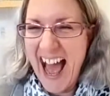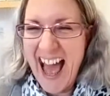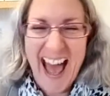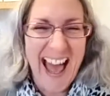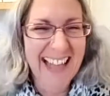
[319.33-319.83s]

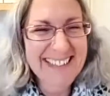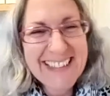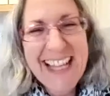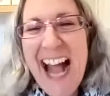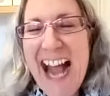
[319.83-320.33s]

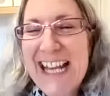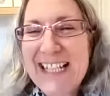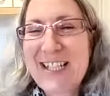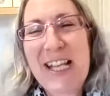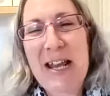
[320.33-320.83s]
And
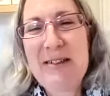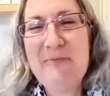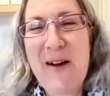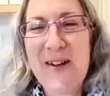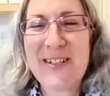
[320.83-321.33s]
his team
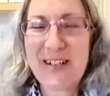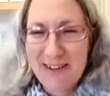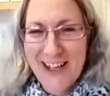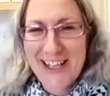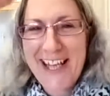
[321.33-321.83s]
were
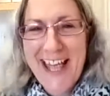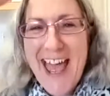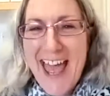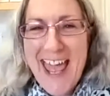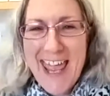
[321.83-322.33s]
like,
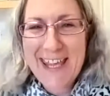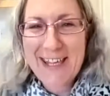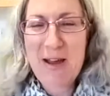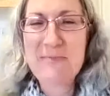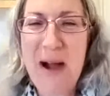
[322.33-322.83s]
yay,
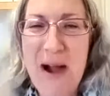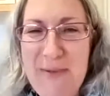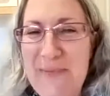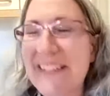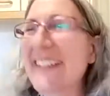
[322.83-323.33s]
go mum.